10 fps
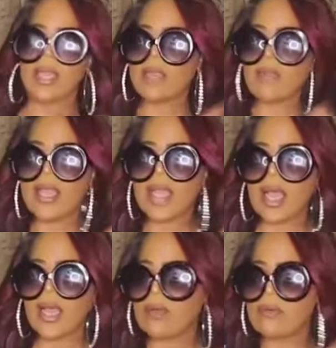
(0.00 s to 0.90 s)
Here I
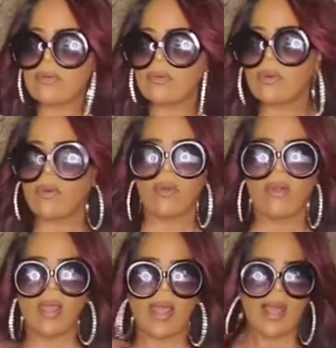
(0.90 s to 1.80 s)
go.
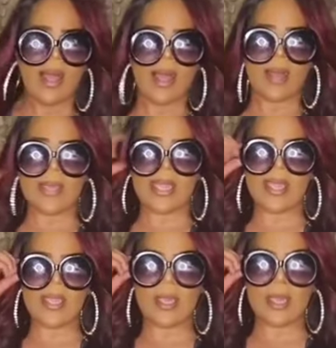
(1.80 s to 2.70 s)
I'm
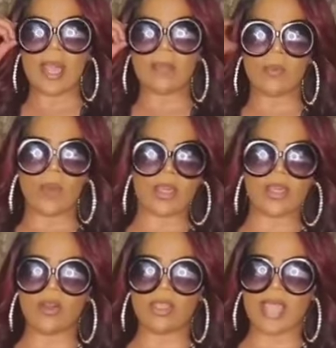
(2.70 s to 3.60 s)
here. I've been
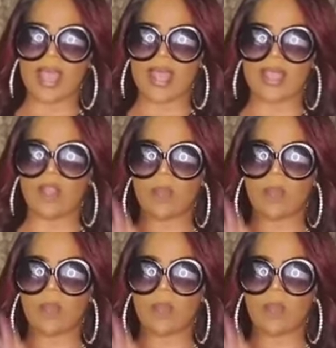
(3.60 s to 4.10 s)
working all day.